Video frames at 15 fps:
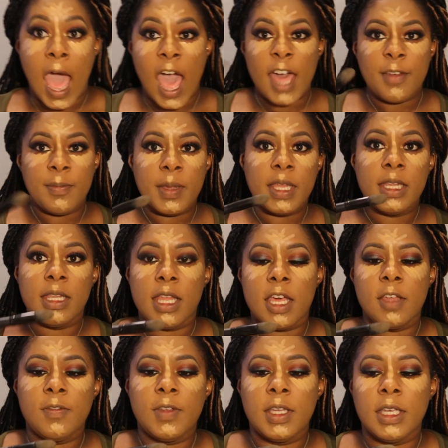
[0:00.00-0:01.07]
I've been
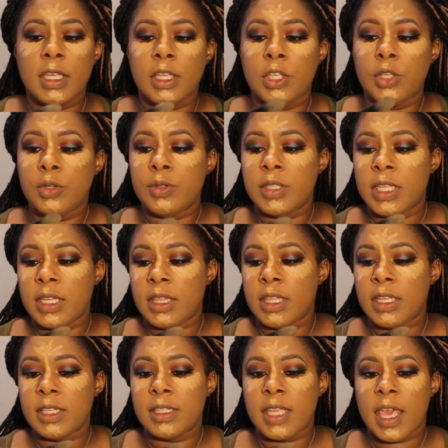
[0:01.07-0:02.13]
loving using
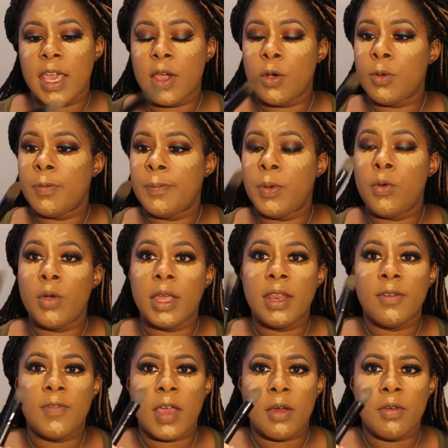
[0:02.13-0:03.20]
this e.l.f.
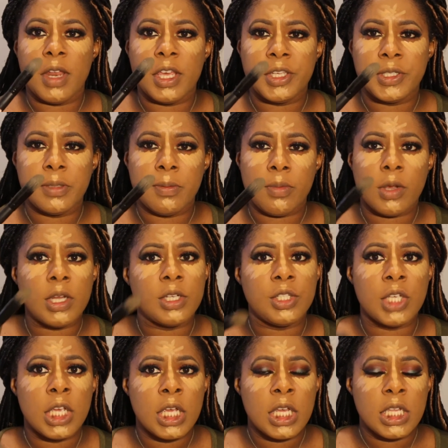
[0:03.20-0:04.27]
pointed foundation
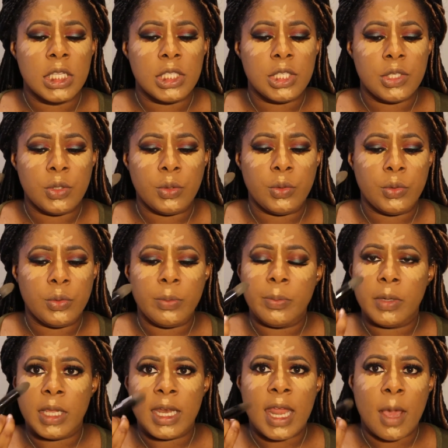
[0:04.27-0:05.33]
brush to
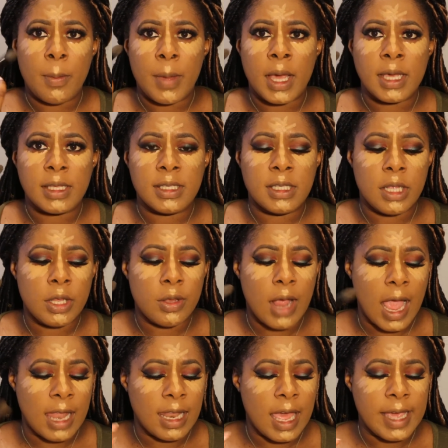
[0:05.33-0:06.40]
blend out my concealer.
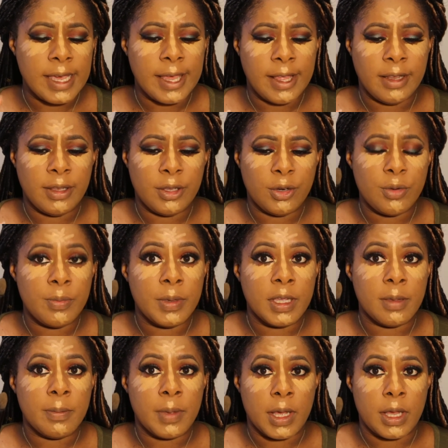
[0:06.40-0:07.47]
I like it a little
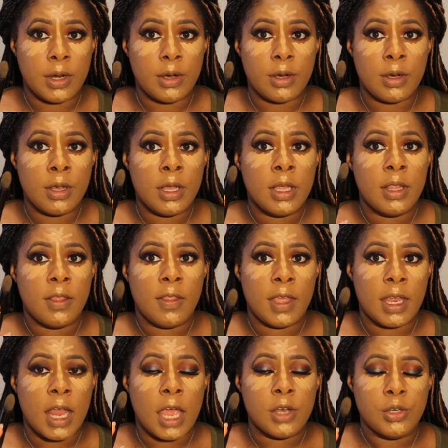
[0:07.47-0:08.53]
bit better
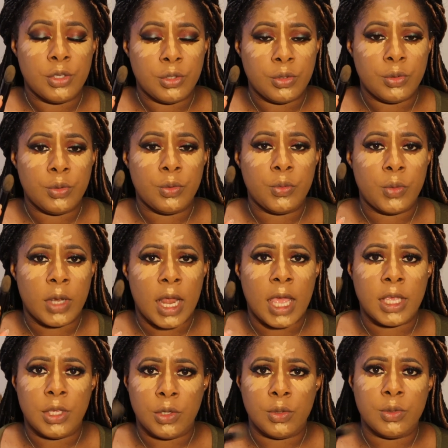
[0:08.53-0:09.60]
than I do when
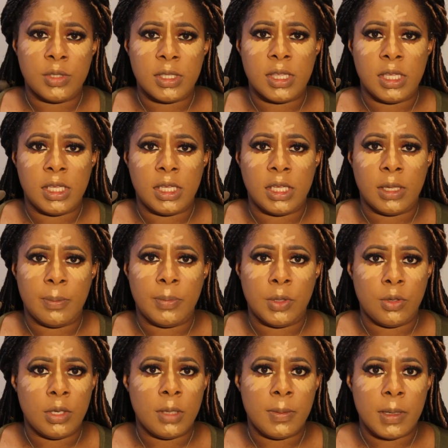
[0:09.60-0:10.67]
I use the
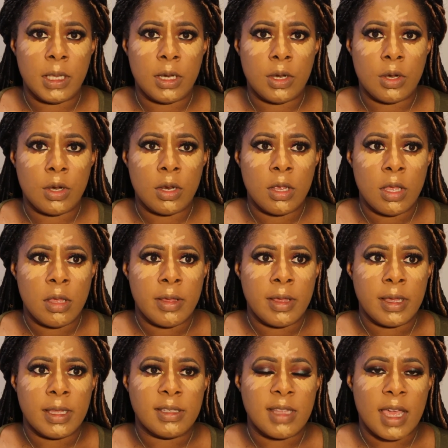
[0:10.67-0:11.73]
Beauty Blender,
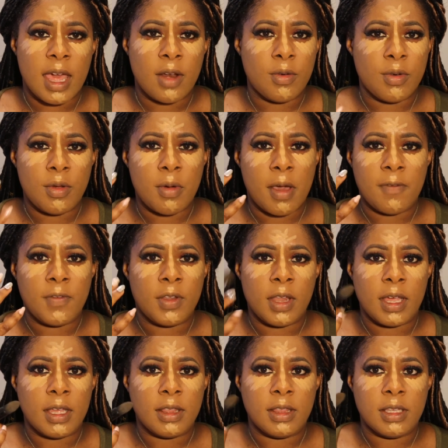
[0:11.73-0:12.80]
because, like, I don't know, I feel
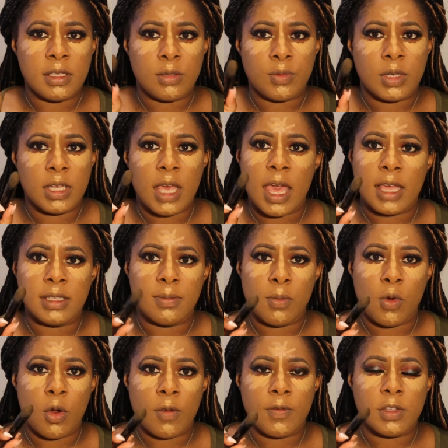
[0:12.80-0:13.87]
like this one, it has
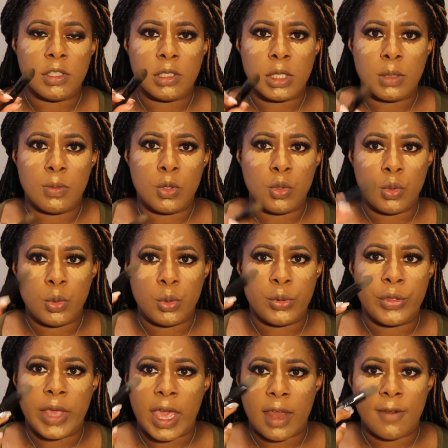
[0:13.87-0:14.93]
more of a smooth
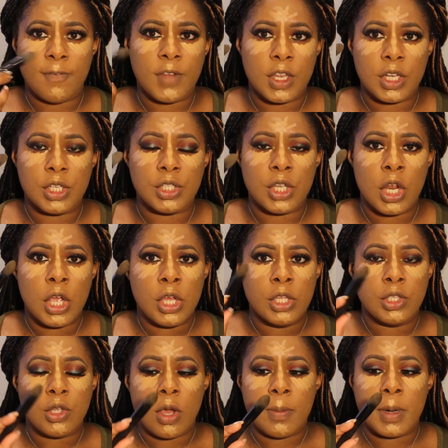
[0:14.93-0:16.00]
kind of finish.
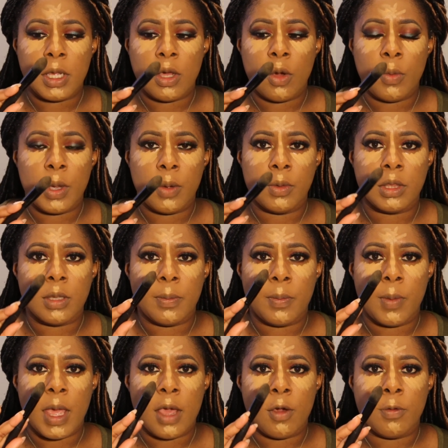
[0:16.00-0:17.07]
So I'm going to go in with the
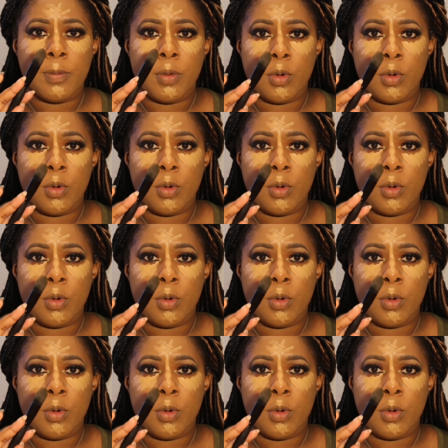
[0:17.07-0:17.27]
e.l.f.